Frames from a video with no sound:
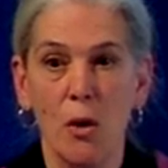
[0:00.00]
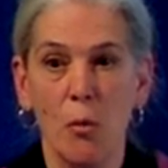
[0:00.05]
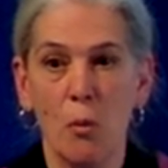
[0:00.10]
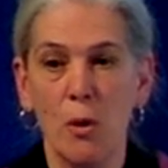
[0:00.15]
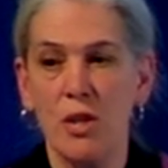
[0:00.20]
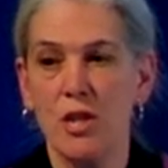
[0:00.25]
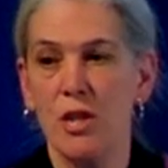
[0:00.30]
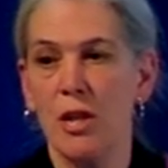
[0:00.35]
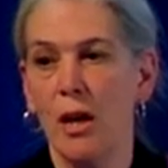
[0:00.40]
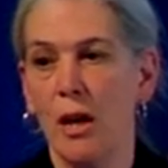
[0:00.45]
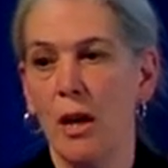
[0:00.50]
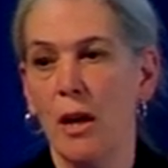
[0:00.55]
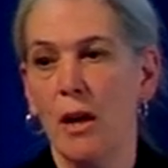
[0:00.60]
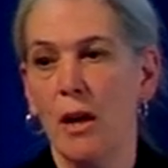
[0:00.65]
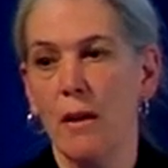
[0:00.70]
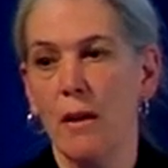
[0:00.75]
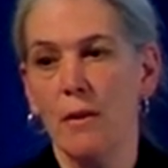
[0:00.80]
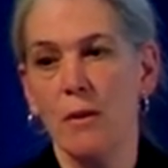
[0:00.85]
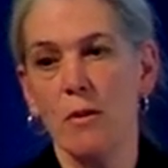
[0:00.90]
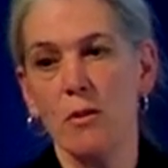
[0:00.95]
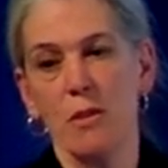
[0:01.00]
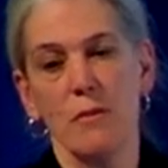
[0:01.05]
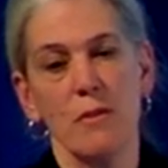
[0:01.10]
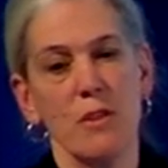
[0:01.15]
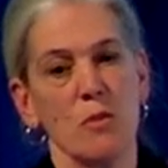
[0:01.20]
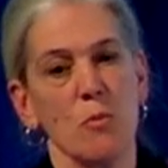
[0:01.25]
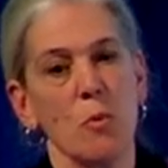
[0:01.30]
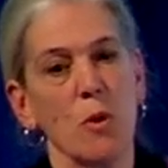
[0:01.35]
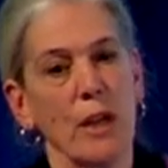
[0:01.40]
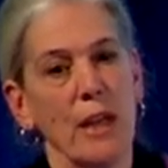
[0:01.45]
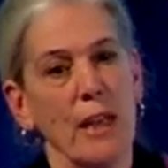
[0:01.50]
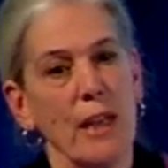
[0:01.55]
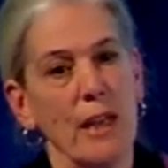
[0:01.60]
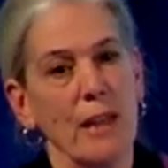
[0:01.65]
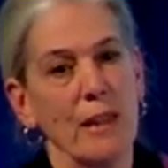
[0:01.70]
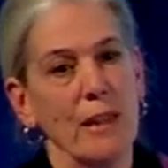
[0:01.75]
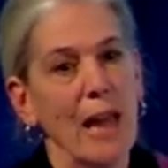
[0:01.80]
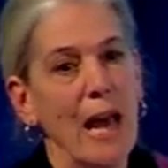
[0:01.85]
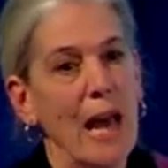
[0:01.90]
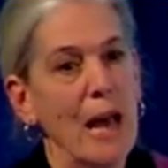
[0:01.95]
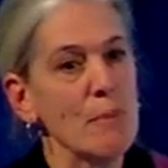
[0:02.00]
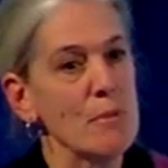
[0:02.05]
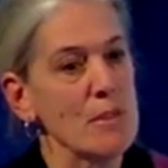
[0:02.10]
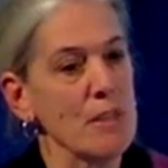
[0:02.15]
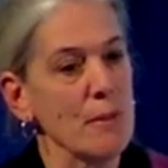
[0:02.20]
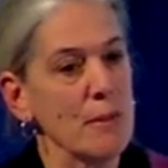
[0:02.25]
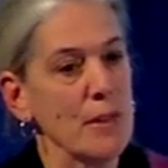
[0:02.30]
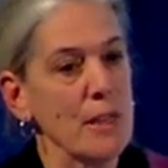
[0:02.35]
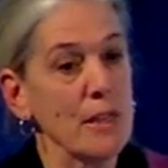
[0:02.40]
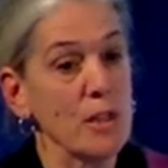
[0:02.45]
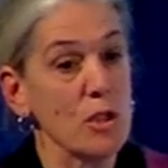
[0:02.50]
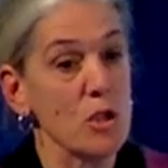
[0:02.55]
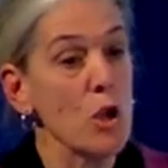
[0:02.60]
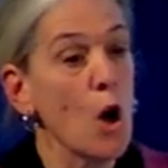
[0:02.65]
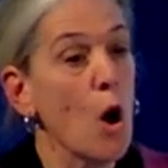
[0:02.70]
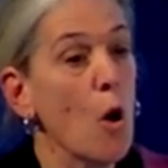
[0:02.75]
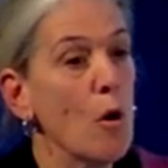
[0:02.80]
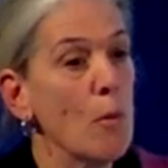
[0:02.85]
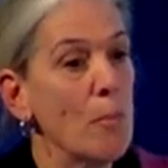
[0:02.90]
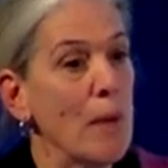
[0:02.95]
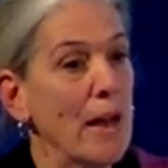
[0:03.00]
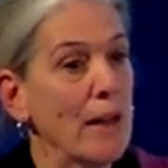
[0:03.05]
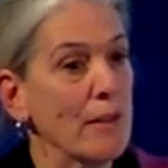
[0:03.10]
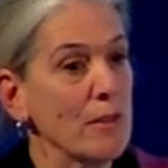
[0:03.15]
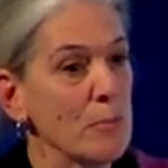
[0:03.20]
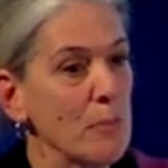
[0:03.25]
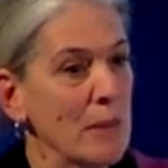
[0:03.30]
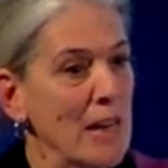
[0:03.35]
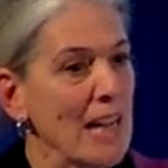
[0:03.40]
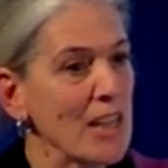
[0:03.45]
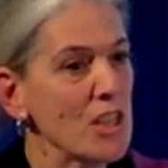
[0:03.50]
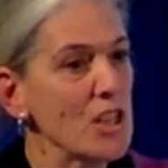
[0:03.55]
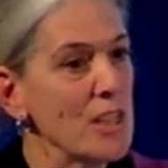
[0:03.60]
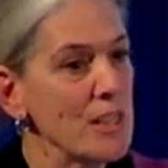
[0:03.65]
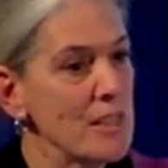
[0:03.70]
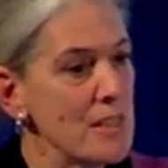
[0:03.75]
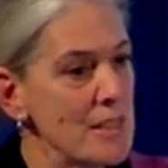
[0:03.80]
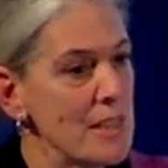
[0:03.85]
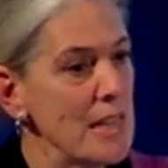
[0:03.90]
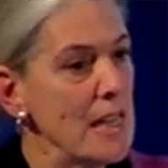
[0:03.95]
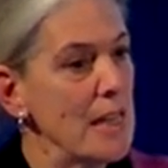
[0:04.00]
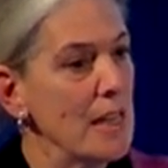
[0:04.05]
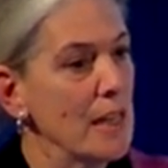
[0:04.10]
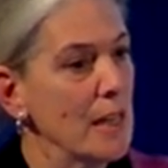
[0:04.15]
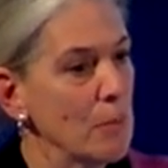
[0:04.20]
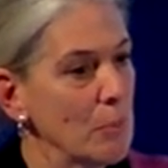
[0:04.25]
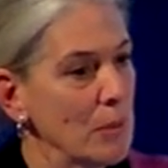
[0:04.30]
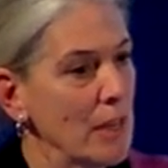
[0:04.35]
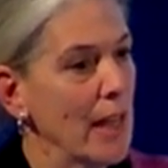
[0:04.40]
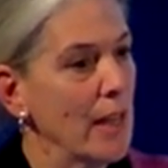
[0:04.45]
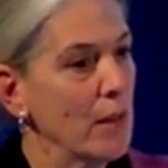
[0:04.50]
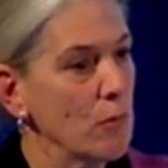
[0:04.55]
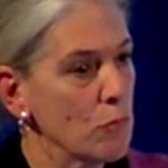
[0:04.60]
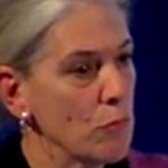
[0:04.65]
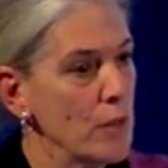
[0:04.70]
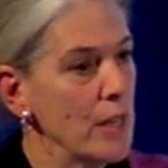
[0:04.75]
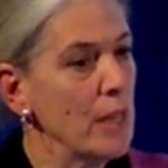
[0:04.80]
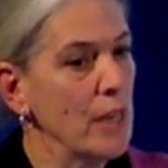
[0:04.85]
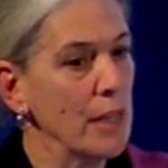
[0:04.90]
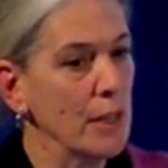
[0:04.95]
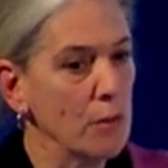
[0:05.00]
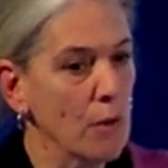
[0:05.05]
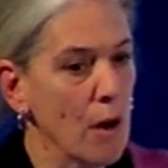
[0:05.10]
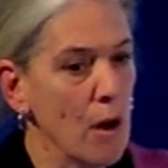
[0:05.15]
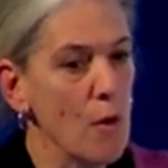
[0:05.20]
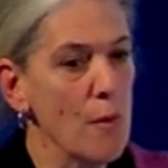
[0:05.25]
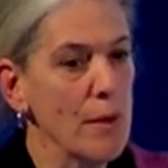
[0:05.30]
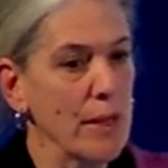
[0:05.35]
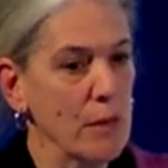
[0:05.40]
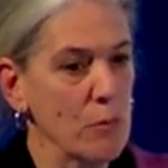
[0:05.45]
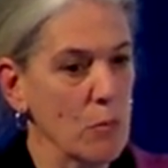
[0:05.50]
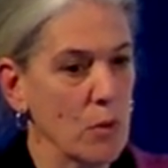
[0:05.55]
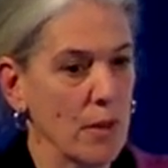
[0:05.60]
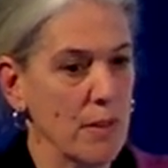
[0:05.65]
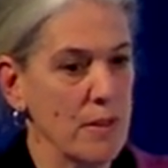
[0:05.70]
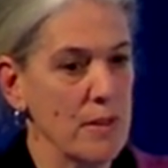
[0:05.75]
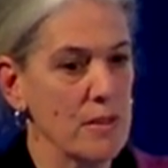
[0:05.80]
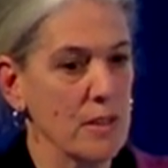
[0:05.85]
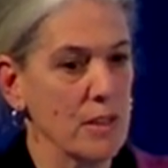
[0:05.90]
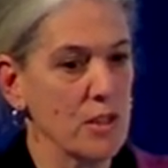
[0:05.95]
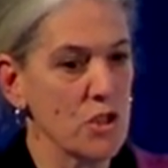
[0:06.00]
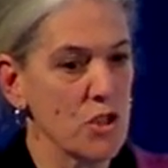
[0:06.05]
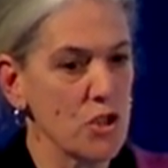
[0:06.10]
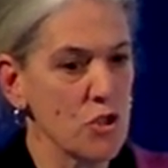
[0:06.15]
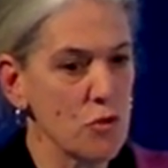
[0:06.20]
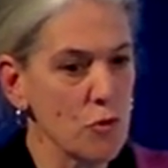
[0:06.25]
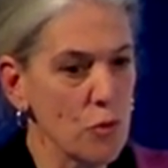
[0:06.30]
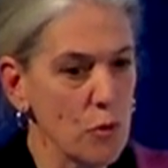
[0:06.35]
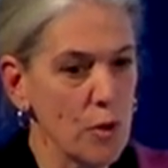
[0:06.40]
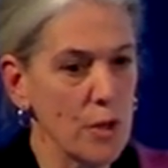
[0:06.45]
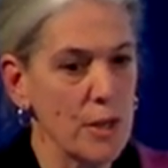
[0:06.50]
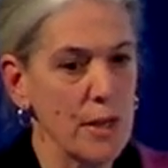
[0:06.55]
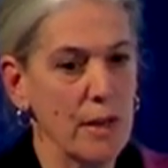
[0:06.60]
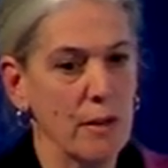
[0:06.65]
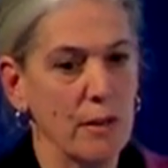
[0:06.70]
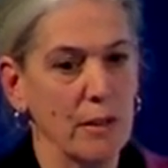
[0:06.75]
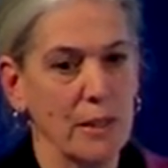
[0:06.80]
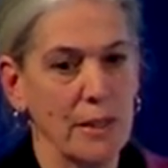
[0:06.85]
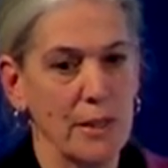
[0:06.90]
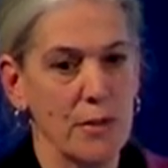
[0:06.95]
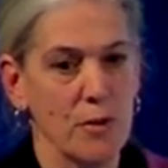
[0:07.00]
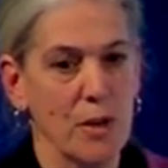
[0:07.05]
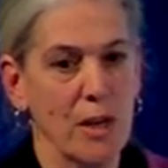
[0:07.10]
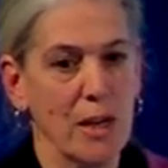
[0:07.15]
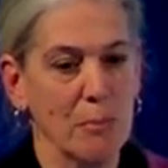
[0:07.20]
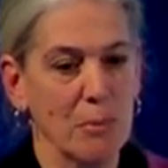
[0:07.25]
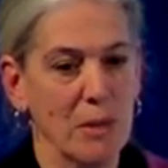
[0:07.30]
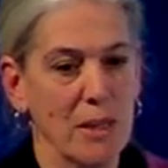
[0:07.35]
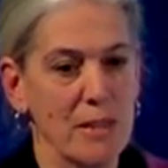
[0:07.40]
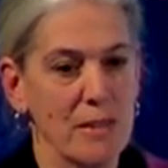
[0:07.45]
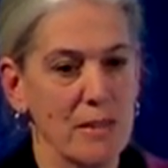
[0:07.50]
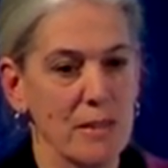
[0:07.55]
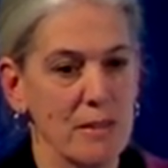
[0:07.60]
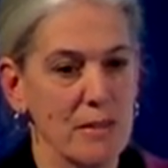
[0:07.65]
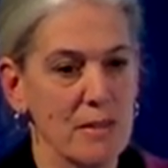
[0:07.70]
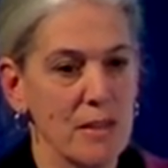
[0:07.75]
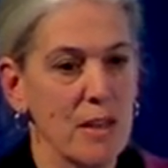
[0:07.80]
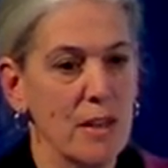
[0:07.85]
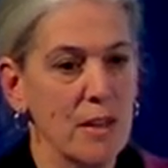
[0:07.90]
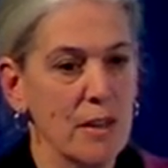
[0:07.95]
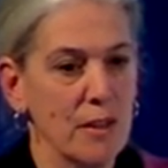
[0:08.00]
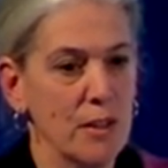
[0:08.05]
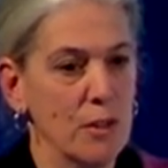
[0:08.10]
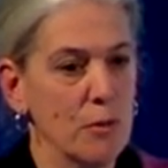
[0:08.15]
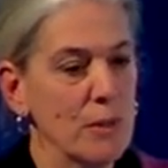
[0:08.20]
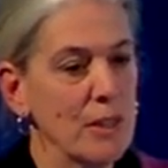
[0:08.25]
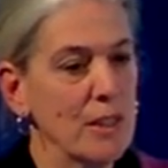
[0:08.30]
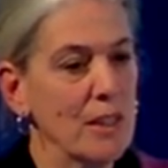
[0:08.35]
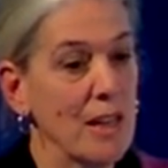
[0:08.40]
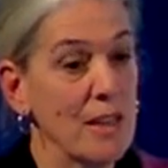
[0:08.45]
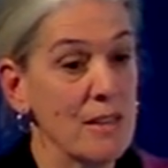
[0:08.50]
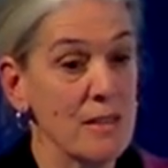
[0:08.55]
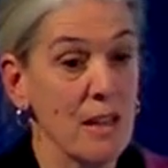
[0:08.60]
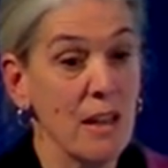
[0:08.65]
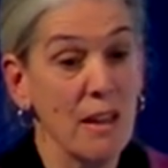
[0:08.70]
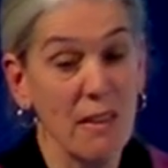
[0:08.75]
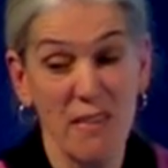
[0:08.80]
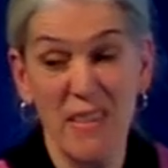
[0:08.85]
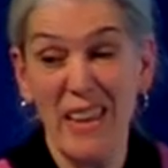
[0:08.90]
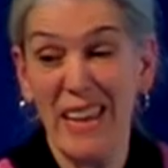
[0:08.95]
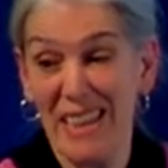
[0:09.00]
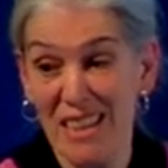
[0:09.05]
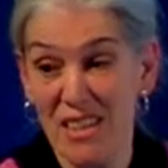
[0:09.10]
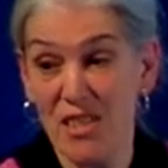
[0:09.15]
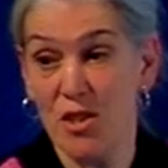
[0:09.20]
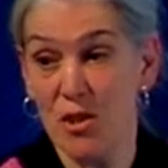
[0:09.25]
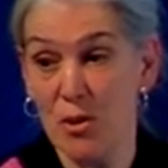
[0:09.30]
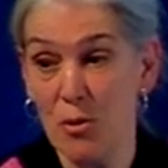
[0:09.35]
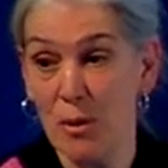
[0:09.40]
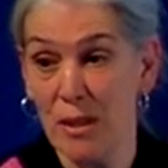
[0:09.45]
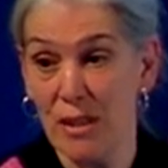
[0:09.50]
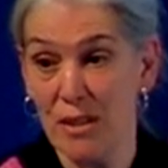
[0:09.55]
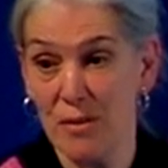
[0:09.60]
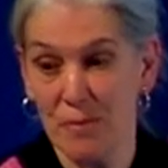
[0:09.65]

which those of us working in labs and things know about, but actually seeing a plant really growing in one of these extraordinarily dry places, you realize they can do it.